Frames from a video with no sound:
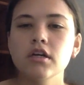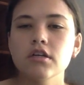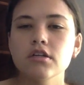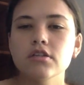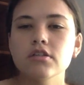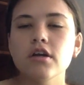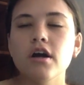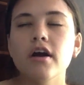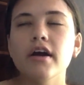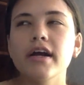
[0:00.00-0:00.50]

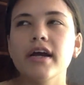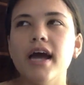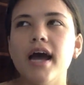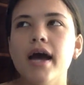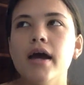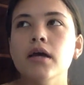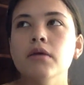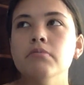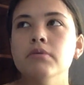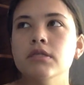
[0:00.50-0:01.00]
Sorry,
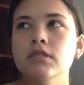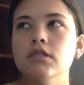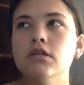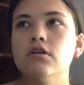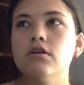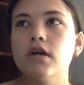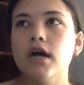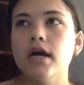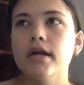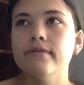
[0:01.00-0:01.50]
I'm
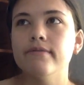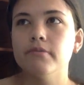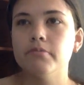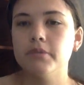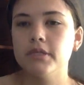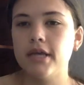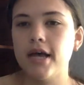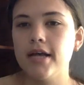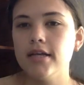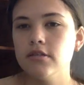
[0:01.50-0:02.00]
still kind of
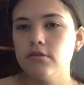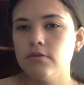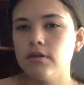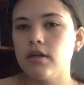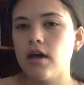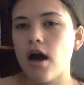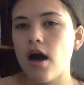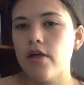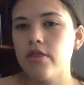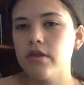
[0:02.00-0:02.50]
obsessed with
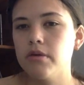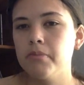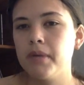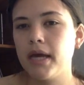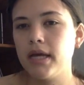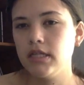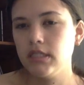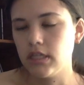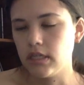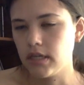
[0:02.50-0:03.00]
Gotham,
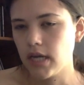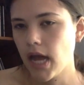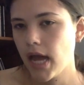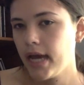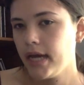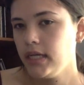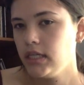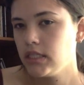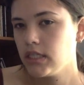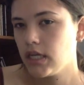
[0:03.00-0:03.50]
and
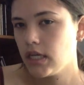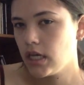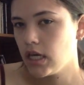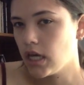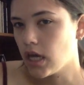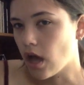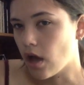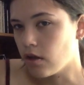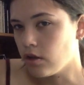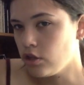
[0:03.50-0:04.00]
tonight,
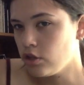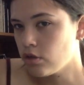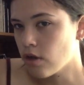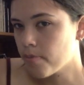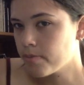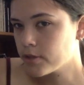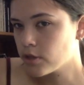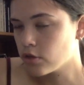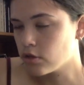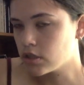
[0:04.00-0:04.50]
a new
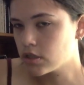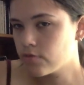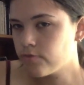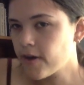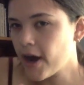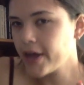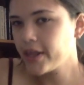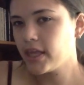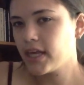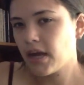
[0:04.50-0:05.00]
episode is
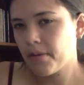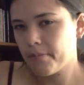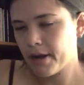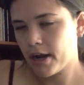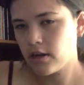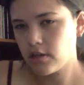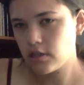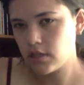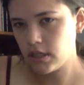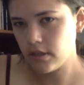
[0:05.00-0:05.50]
finally coming
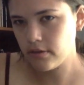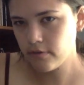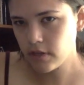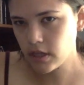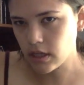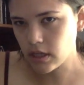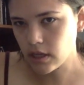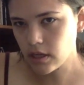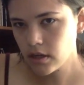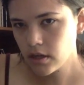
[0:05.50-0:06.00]
on
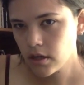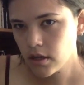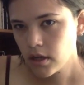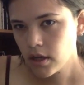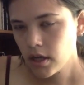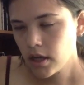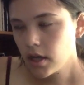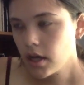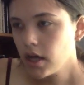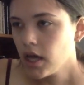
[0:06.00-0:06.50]
TV,
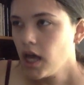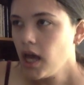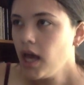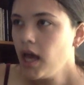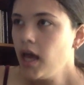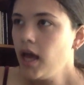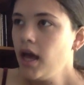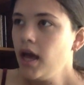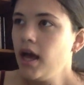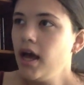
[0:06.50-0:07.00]

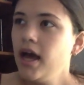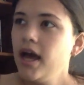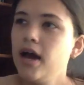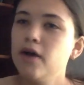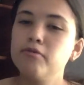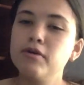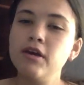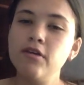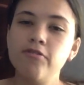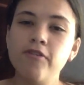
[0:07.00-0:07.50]

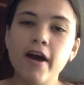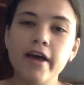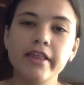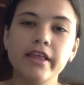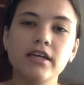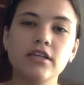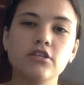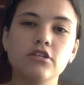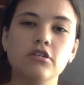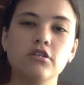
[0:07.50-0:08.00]
and we
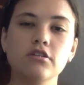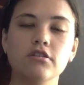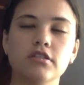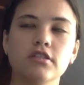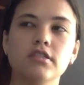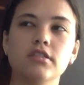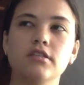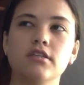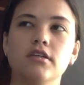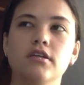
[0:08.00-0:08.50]

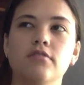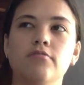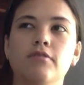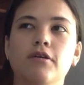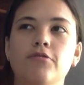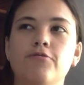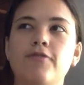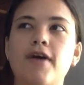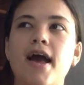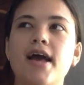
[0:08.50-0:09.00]

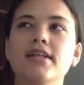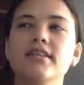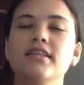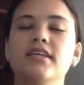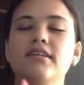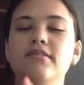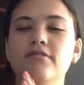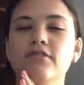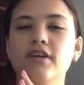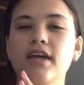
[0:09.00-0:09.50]

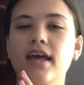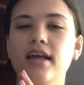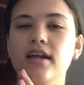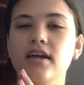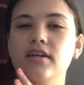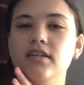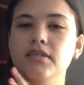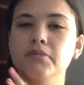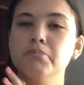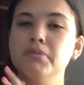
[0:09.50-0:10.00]
finally will get a
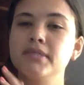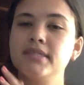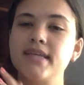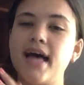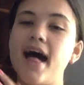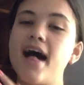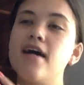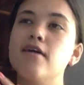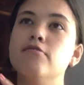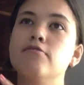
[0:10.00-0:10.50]
glimpse
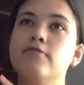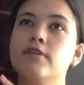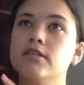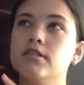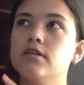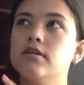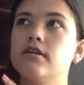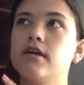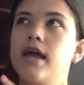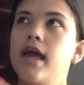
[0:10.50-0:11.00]
of a
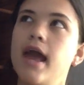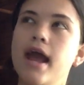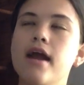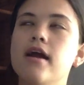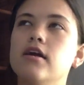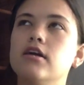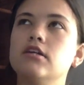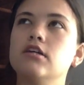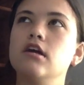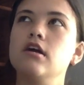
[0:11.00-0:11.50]
certain
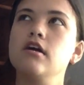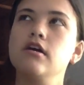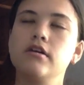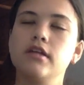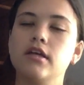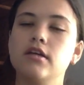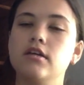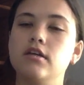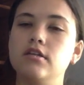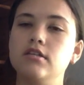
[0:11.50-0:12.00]
character
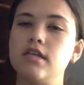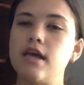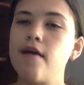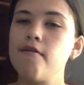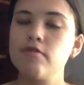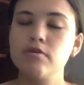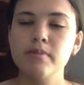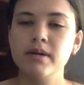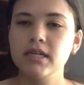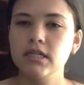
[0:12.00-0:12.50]
that is
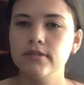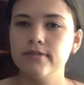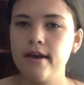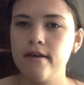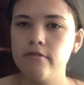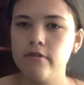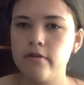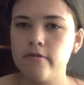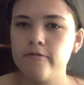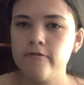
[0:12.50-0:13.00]
everybody's
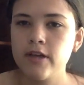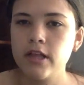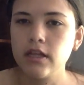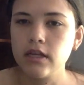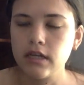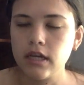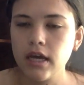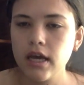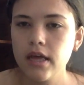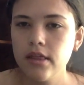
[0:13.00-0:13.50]
favorite
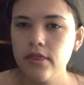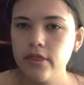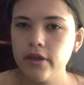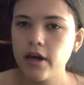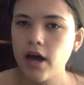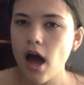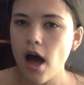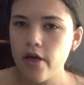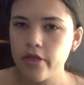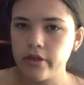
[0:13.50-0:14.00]
villain in the
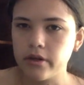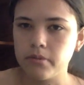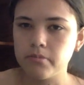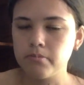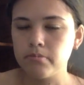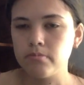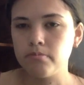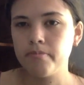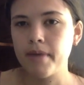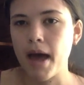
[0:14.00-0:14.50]

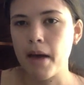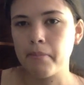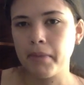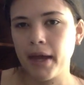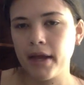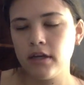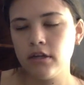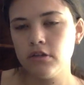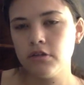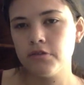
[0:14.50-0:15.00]
Gotham
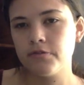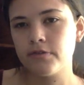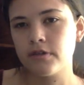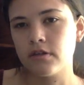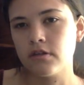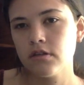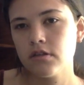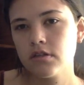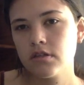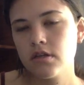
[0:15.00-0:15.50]
Batman
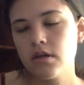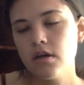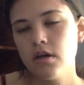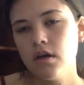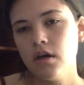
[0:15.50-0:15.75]
universe,